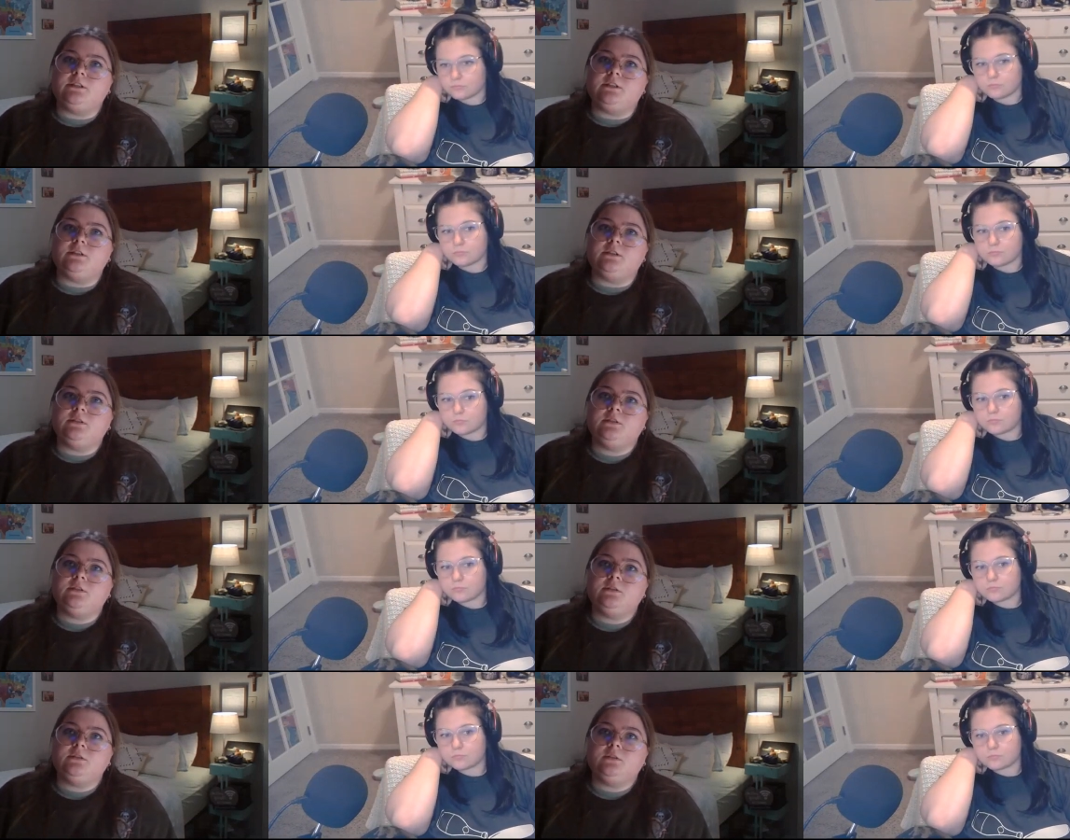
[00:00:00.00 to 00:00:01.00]
Speaker 1: in
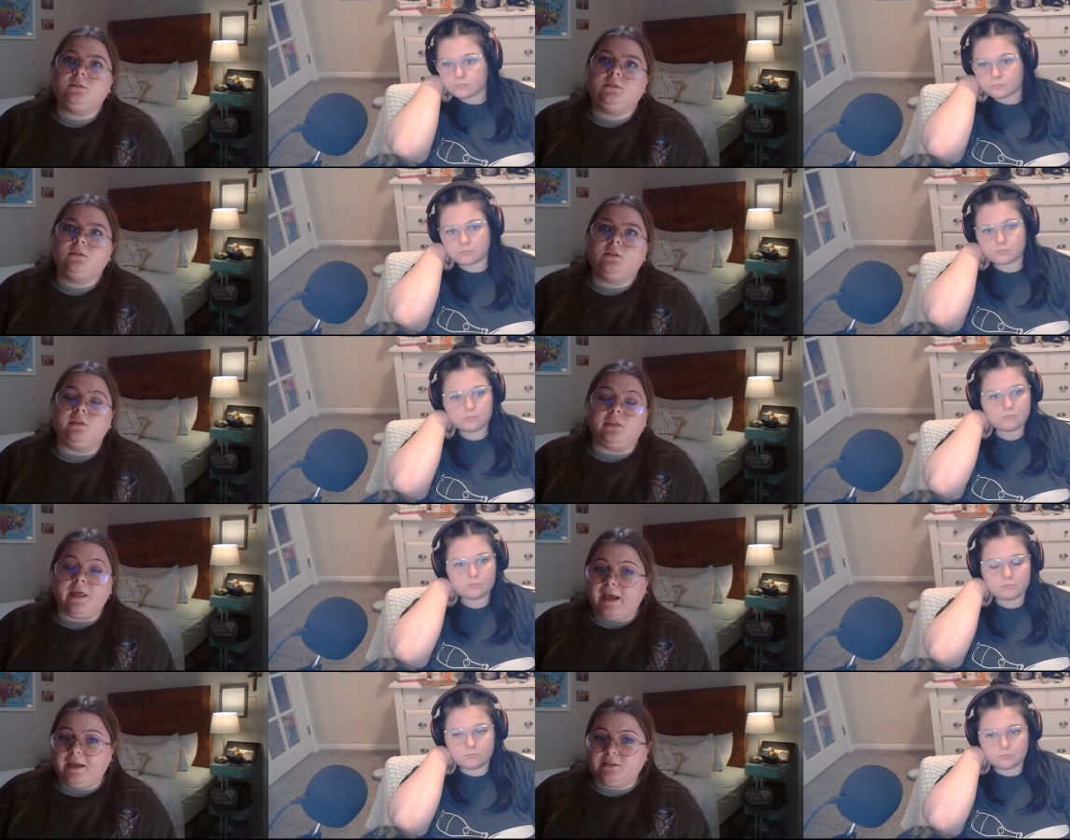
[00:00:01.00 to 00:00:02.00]

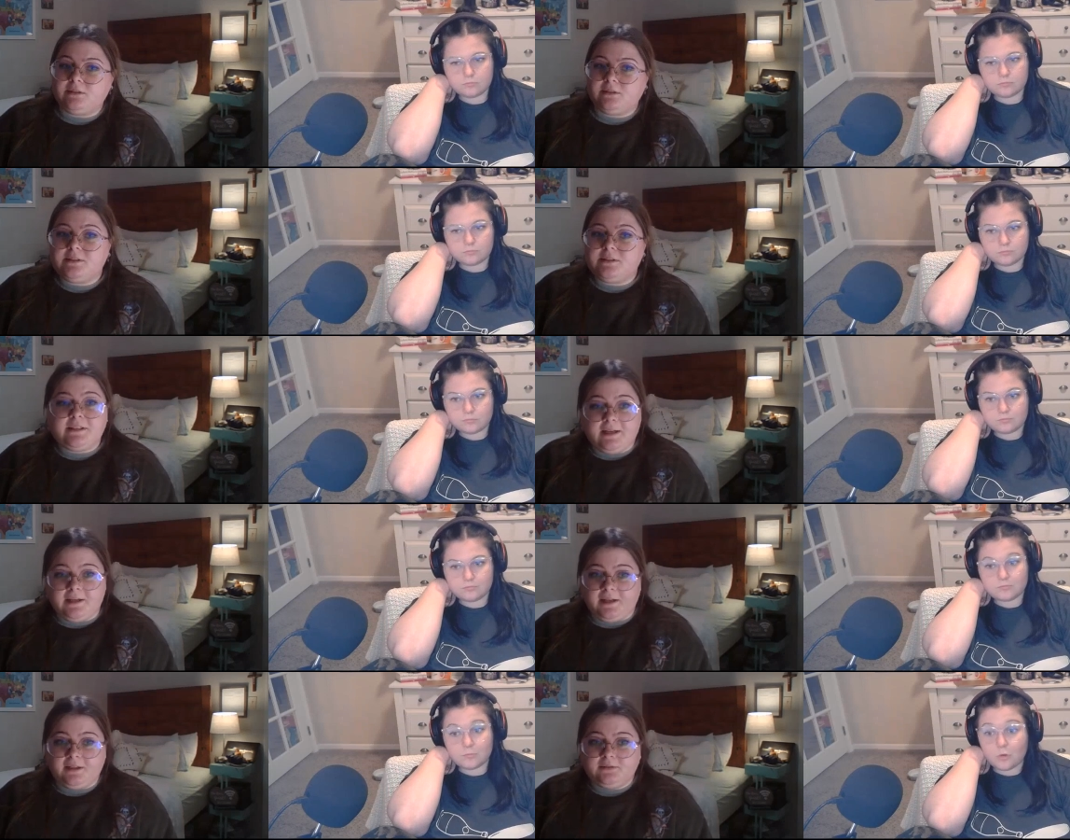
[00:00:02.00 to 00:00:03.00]
that
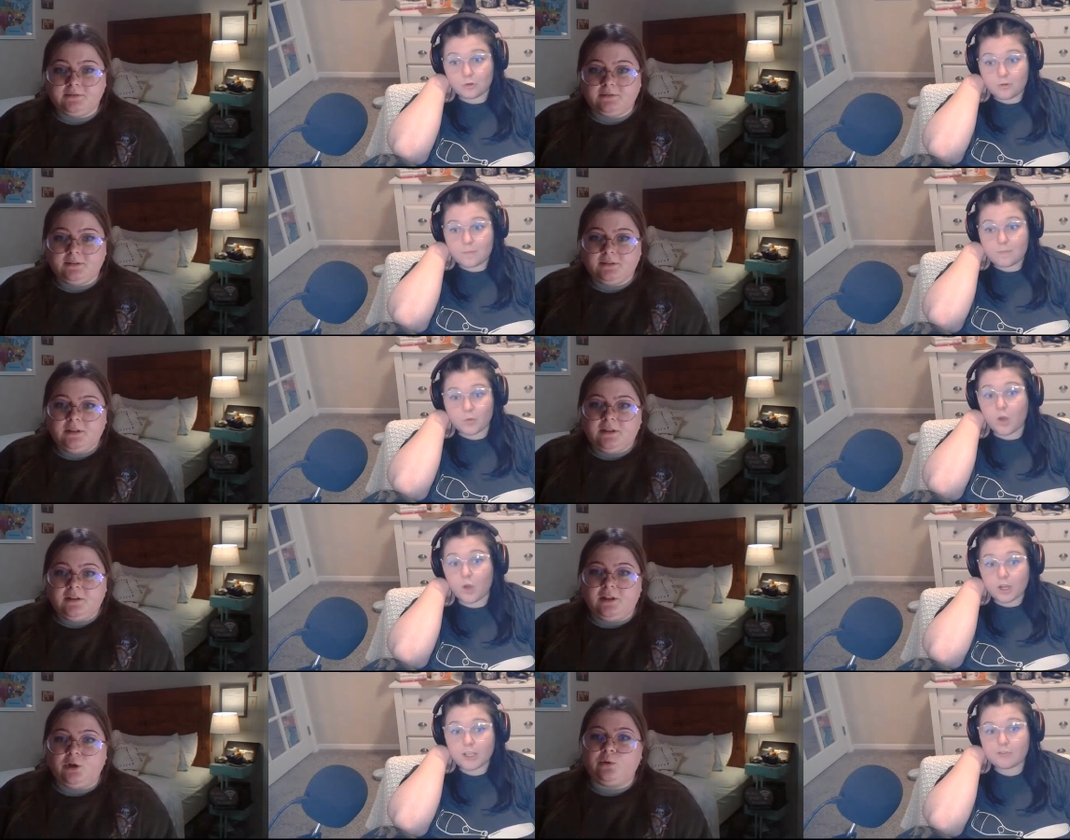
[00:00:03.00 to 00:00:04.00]
setting
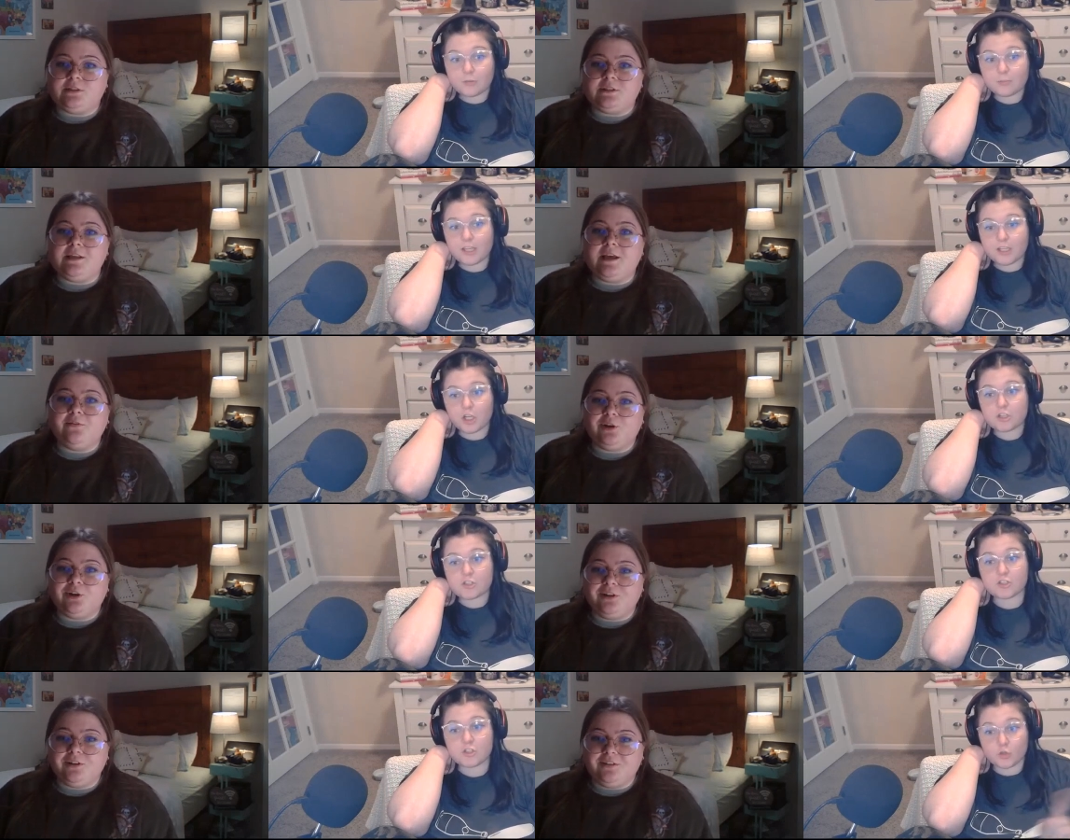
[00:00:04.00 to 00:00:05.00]
Walking there was from, like,
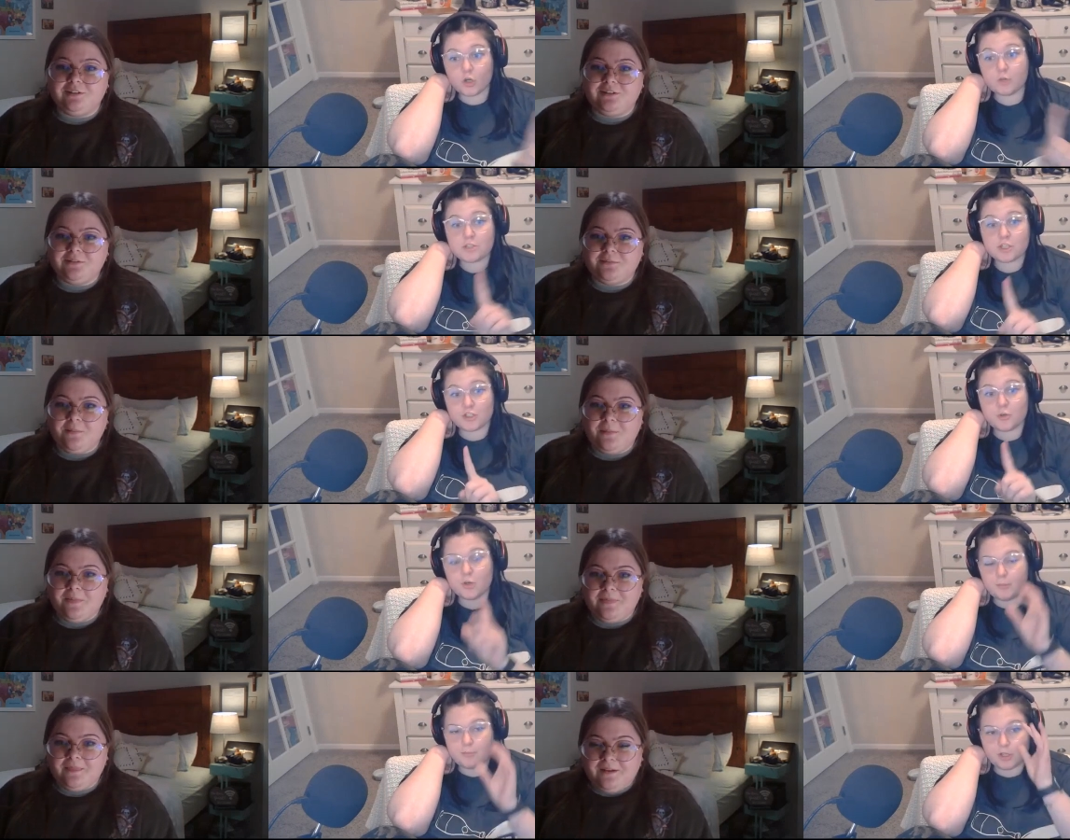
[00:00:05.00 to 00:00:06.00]
never
Speaker 2: dorm
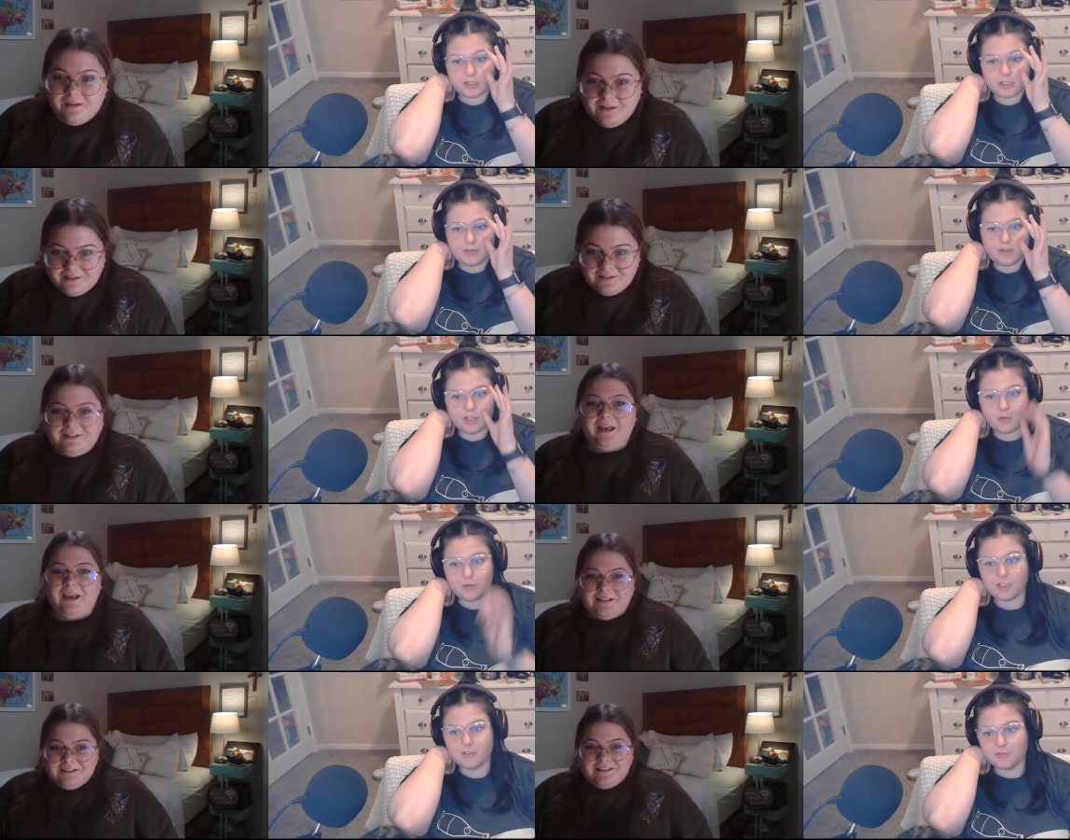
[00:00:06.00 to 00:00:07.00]
to dorm y'all didn't
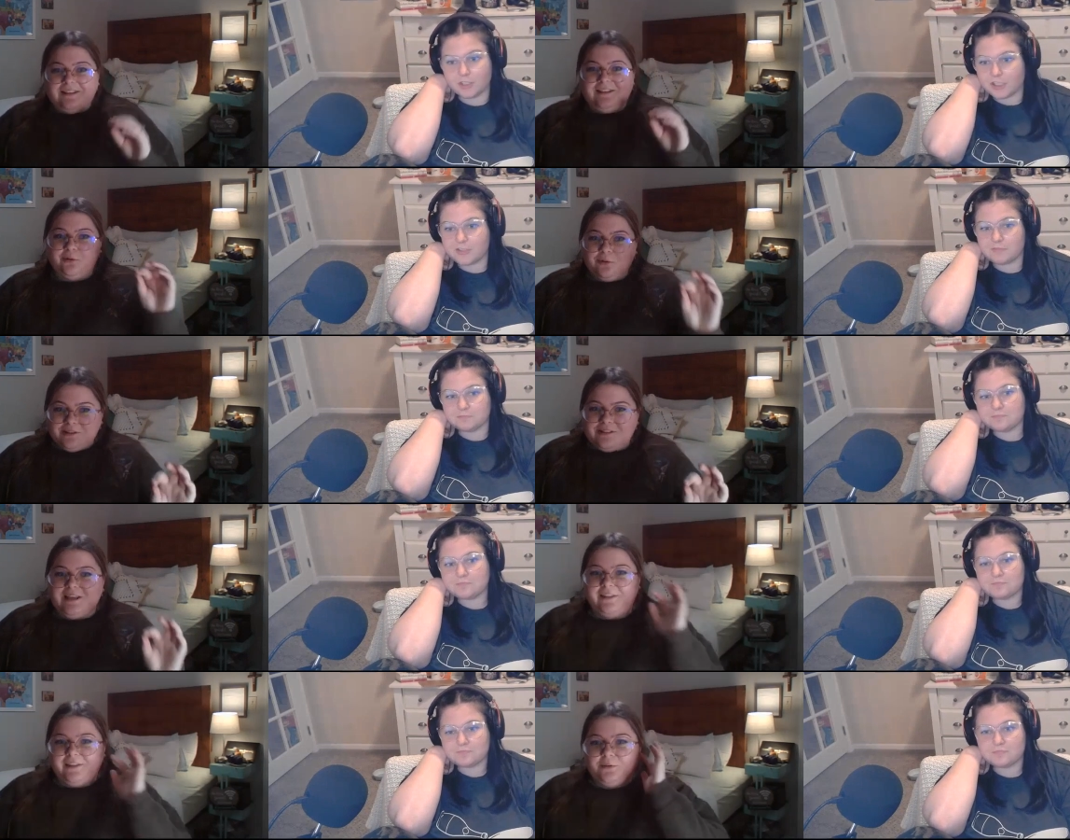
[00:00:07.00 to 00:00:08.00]
even go yes
Speaker 1: there
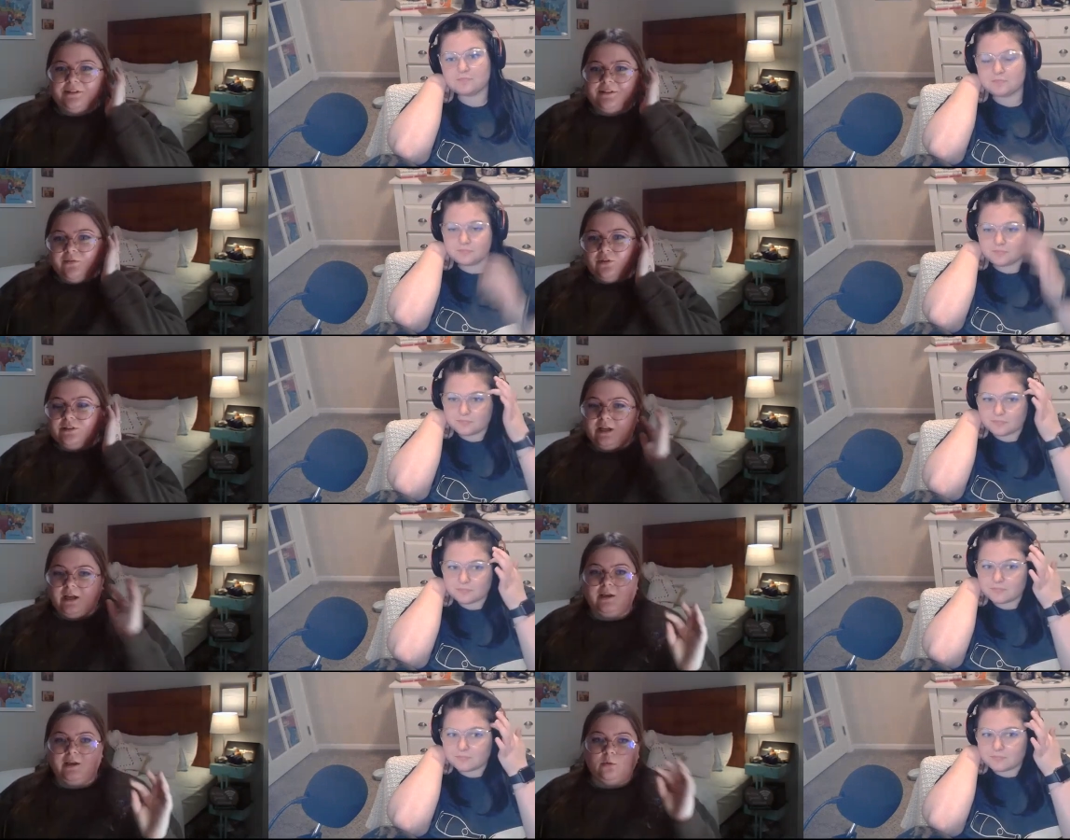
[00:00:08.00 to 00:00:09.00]
was yeah there was never
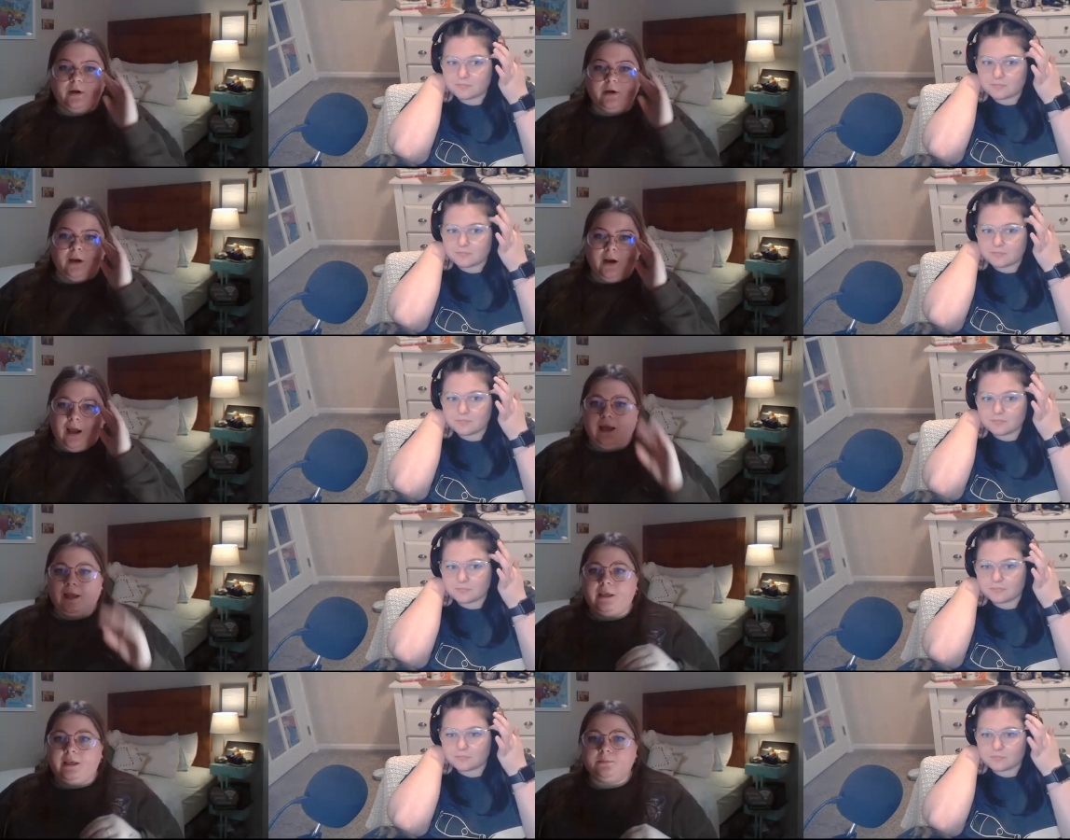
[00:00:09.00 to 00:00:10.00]
a time where
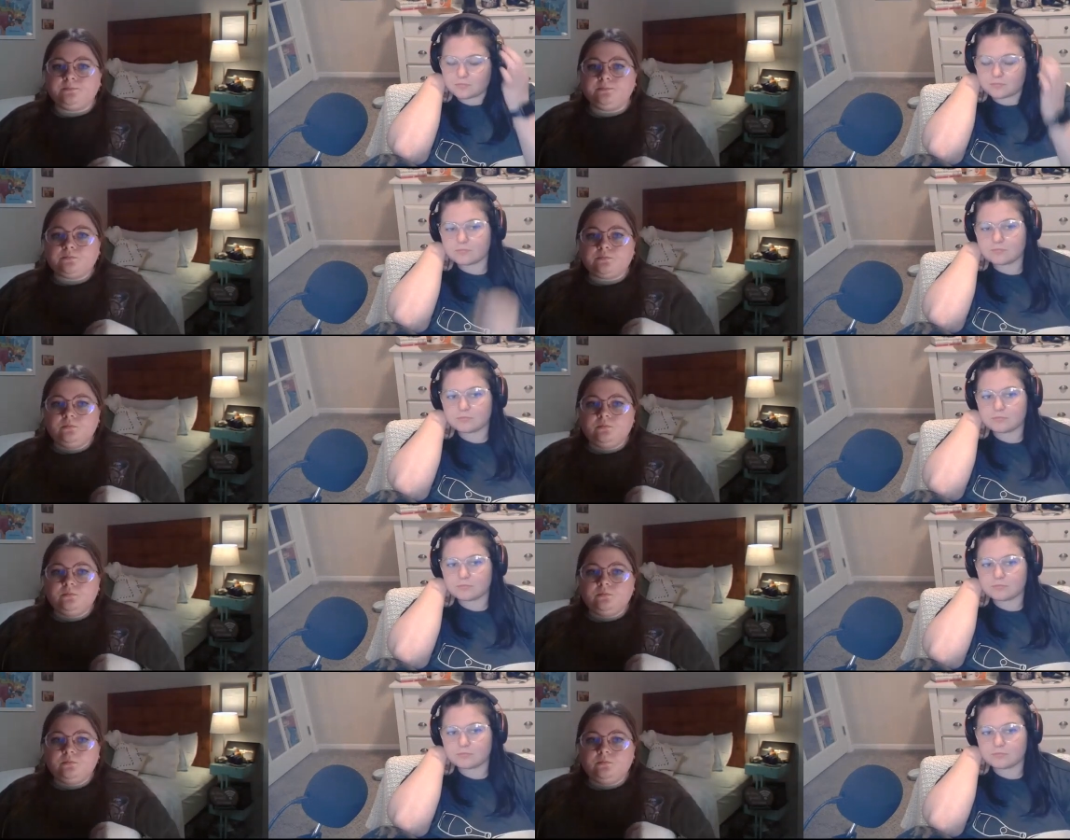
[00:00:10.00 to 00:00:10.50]
i